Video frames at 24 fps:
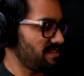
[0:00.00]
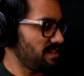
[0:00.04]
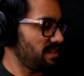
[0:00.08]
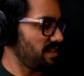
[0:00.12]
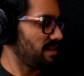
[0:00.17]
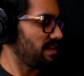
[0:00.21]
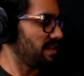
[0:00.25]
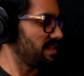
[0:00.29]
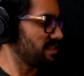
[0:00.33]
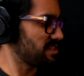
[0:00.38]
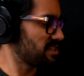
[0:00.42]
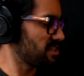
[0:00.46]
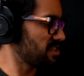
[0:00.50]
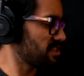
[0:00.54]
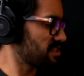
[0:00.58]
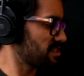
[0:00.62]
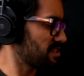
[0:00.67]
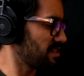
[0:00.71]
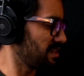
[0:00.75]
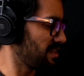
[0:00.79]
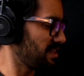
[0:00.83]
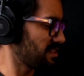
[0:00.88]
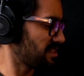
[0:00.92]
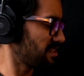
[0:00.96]
And let's
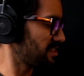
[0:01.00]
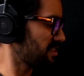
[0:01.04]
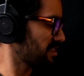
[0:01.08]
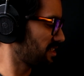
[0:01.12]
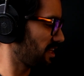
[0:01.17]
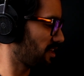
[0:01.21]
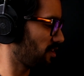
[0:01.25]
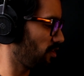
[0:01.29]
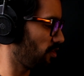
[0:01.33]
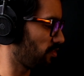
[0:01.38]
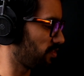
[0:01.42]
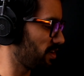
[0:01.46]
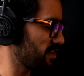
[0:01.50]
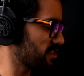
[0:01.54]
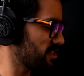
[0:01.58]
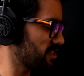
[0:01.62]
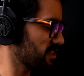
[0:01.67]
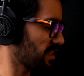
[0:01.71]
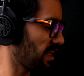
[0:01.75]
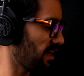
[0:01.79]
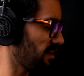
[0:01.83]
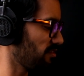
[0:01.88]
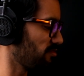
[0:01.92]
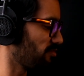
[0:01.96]
just kick off. Let's
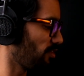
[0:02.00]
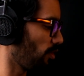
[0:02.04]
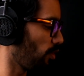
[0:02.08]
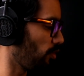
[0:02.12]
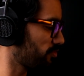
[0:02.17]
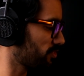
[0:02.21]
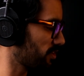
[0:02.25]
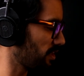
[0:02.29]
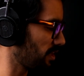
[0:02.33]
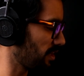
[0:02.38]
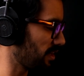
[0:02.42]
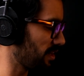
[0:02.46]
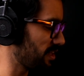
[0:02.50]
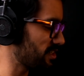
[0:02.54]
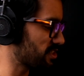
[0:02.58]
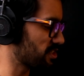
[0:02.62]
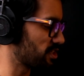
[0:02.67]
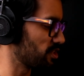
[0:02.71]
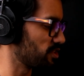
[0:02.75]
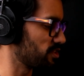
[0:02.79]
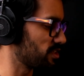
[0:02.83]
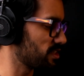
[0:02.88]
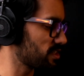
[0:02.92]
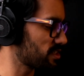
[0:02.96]
just get involved. Let's
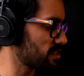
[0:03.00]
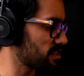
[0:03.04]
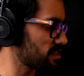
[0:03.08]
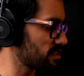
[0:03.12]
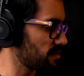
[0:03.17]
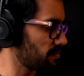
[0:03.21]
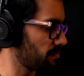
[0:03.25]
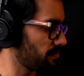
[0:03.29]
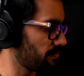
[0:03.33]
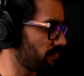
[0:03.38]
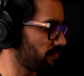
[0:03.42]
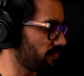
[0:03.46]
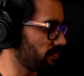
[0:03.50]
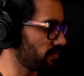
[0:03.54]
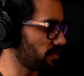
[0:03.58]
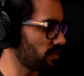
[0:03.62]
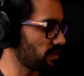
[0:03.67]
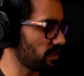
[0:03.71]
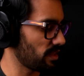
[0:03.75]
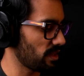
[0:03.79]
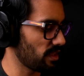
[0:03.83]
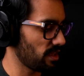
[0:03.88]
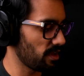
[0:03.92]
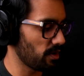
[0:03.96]
do this.
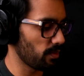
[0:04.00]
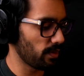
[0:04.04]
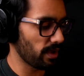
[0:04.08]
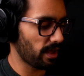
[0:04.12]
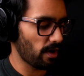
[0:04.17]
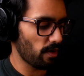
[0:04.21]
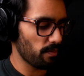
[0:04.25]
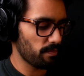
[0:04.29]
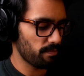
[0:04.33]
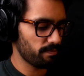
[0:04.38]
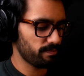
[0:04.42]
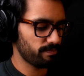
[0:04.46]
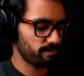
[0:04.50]
Here we go.